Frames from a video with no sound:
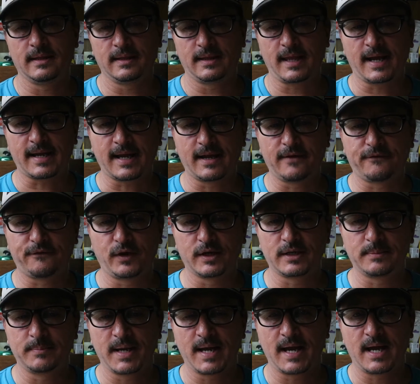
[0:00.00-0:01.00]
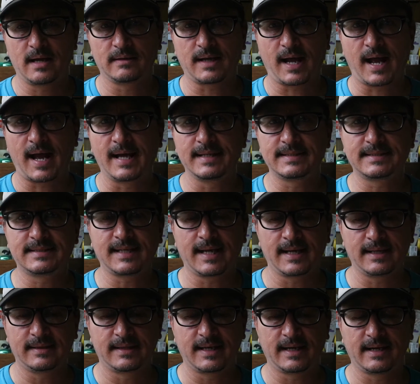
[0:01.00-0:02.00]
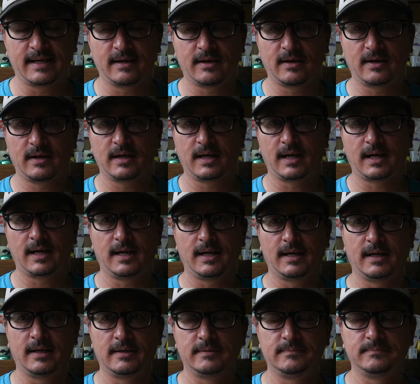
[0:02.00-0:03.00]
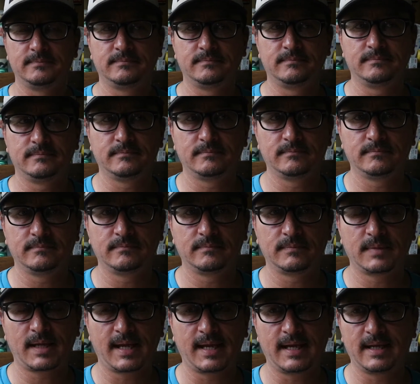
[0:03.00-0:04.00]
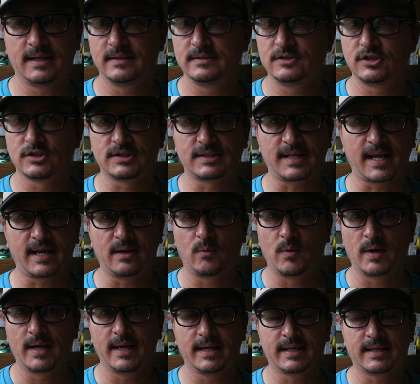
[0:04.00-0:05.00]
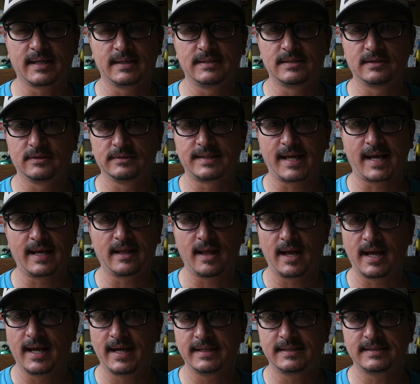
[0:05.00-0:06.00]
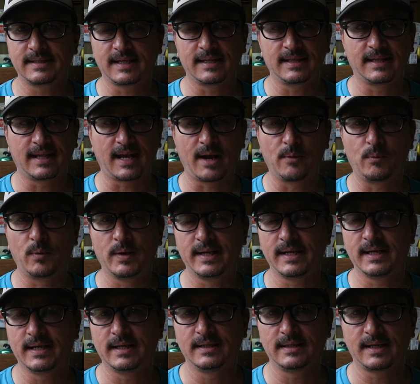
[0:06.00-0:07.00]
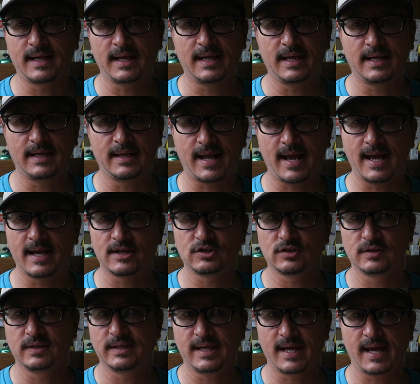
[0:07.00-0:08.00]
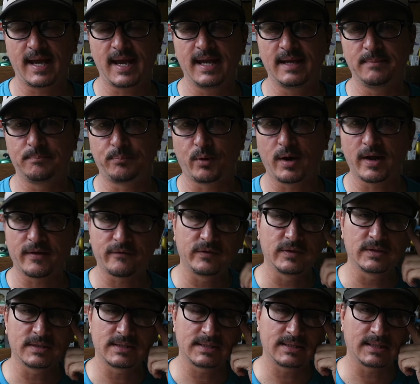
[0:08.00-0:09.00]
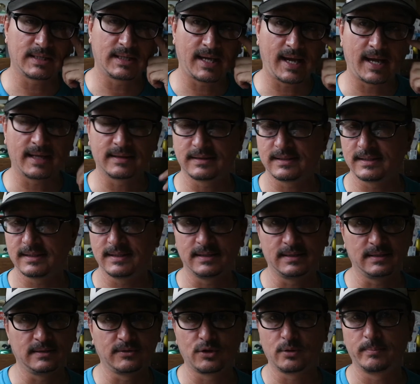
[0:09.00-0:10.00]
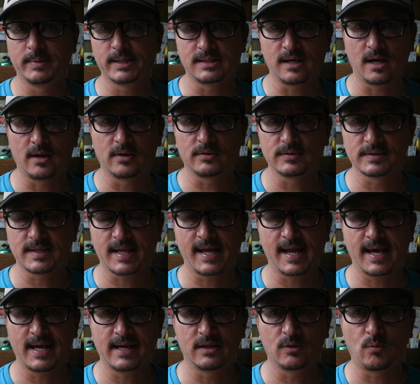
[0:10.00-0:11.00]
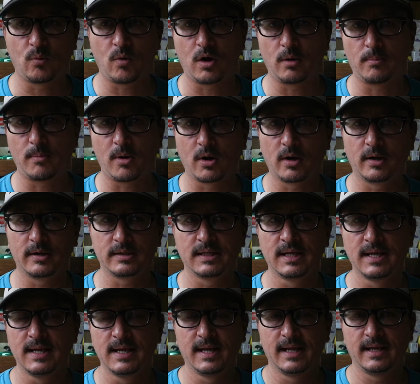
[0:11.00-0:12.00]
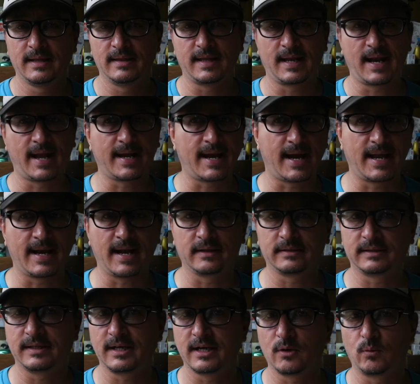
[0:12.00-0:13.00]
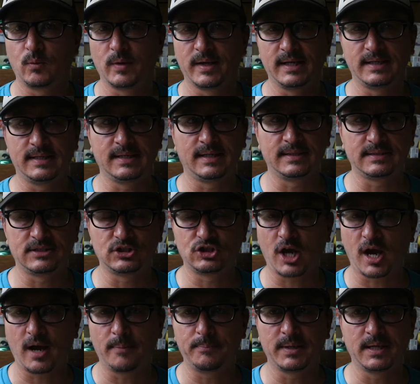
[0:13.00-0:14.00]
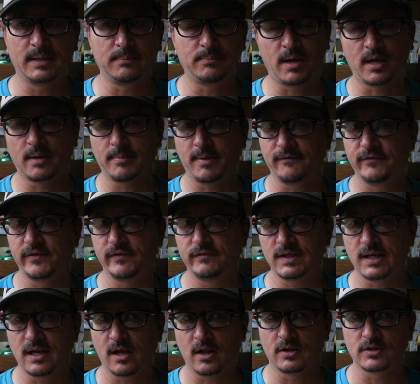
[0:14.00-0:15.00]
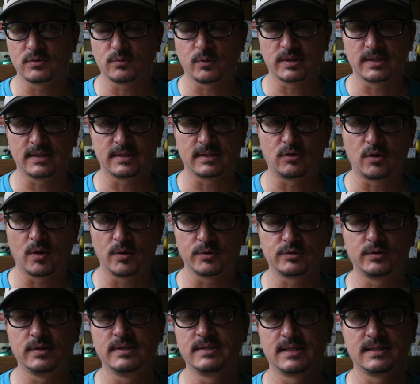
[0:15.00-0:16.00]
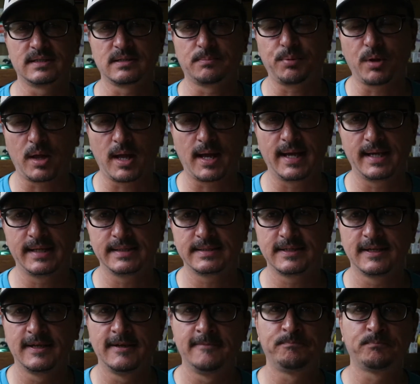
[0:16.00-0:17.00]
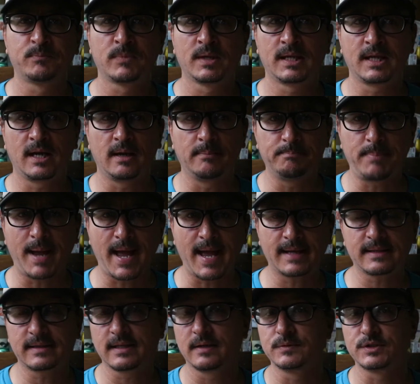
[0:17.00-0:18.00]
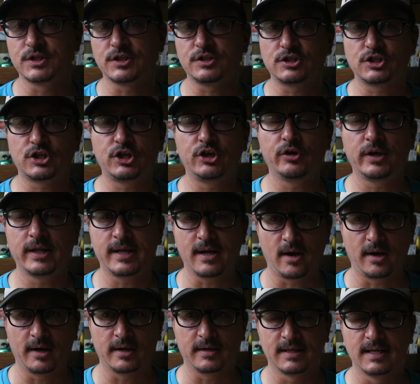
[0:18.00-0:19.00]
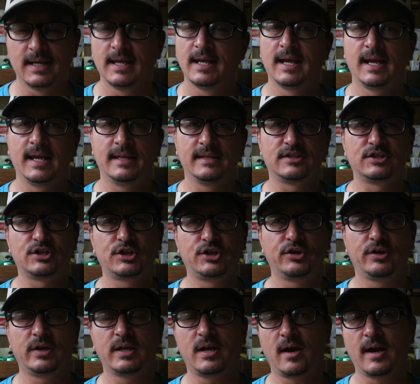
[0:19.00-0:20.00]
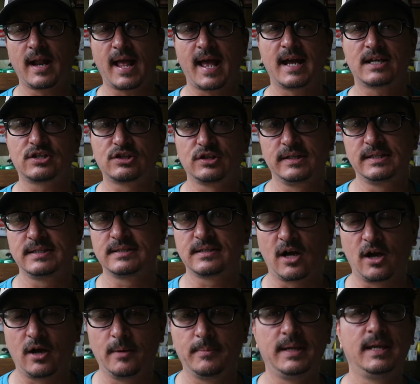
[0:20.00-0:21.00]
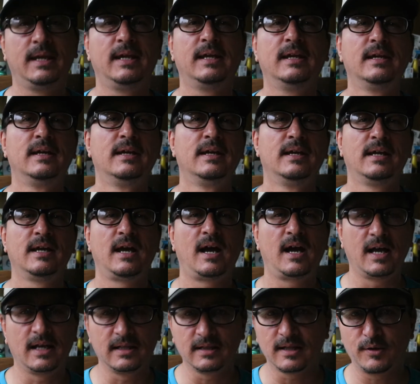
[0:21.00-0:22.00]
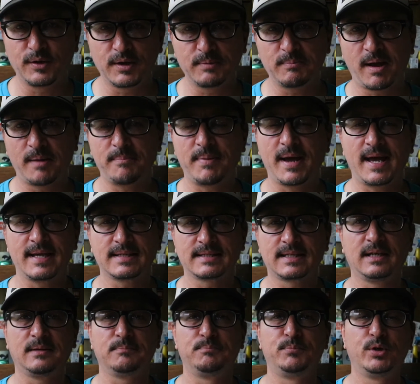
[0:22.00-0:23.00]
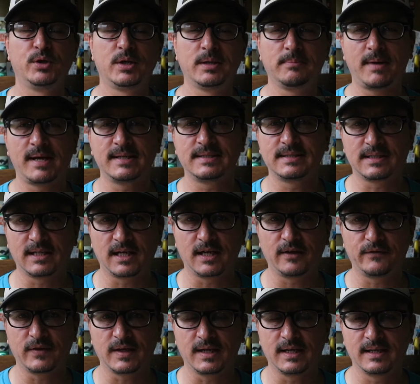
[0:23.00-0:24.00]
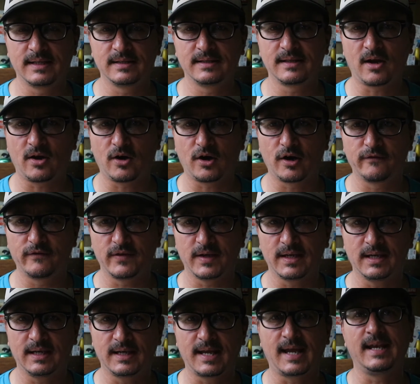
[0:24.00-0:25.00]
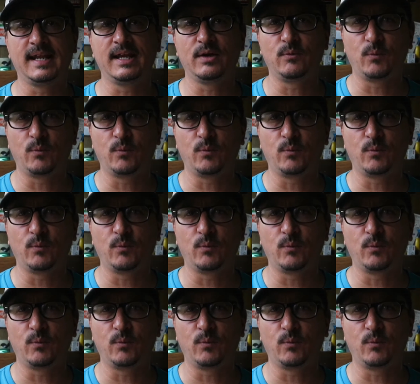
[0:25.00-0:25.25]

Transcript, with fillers: that kind of freaked me out. I stayed there. Uh, and just stayed awake until daylight. And then I went in and actually ate breakfast at the little McDonald's they had in the Walmart. And then I got out there, went and did shopping, bought about $50 worth of groceries and supplies. Come back, there was a security guard. And the security guard actually saw me unloading my basket, putting my stuff in the RV, and he